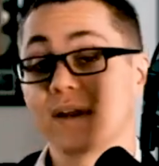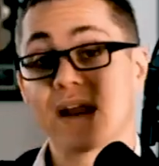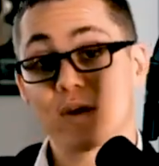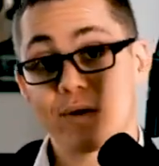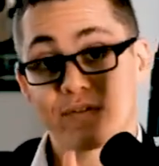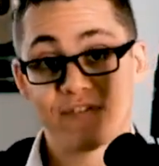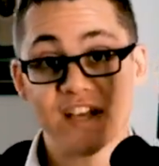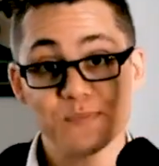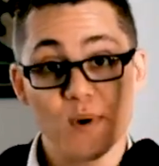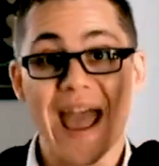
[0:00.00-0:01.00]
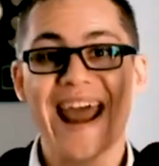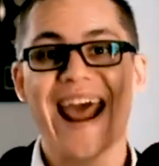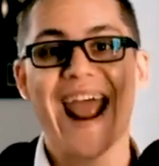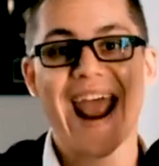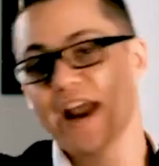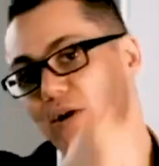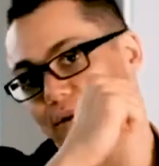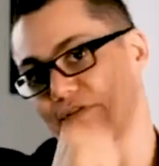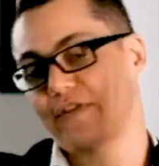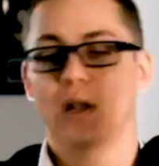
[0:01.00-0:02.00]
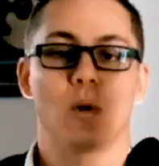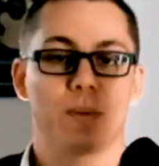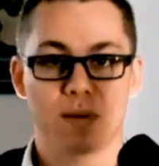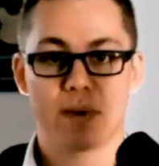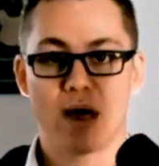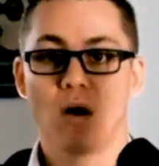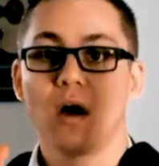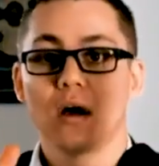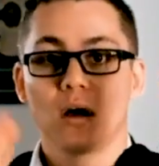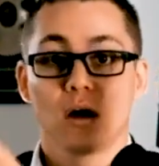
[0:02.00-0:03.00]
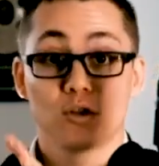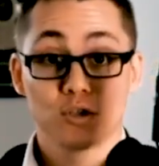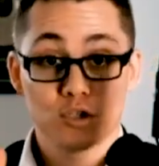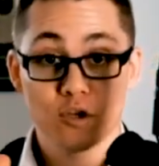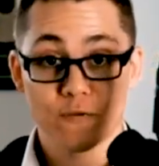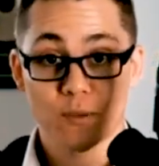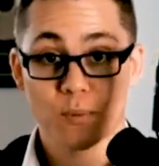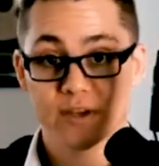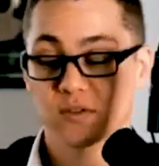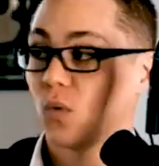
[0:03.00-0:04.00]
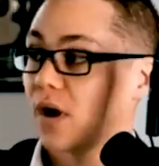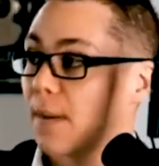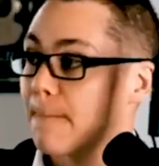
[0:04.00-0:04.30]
Now you have a Facebook ad and you have a follow-up email, 2 for the price of 1.